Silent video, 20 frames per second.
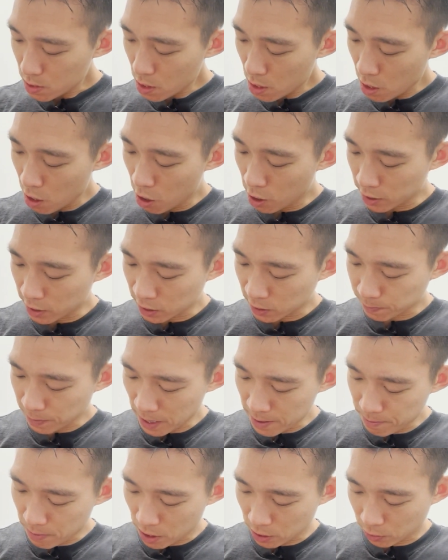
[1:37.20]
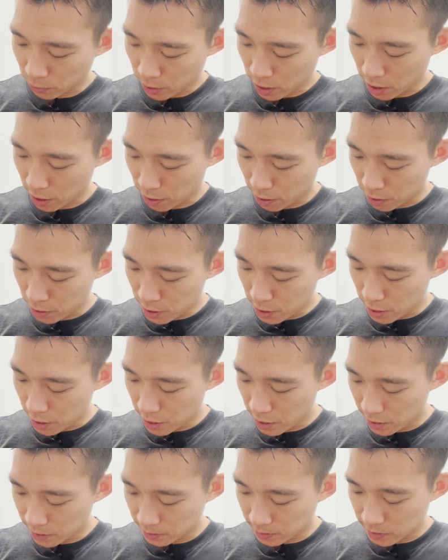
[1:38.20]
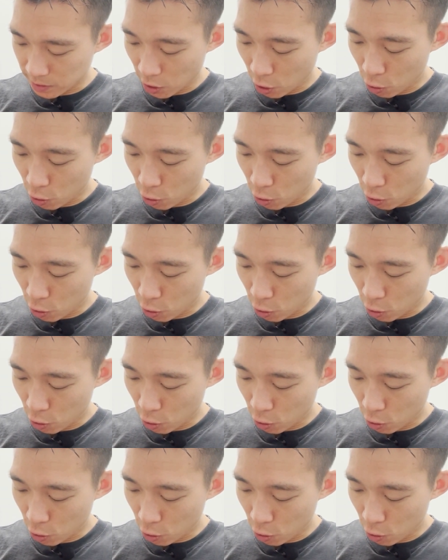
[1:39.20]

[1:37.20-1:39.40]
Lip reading: on the spine model here is the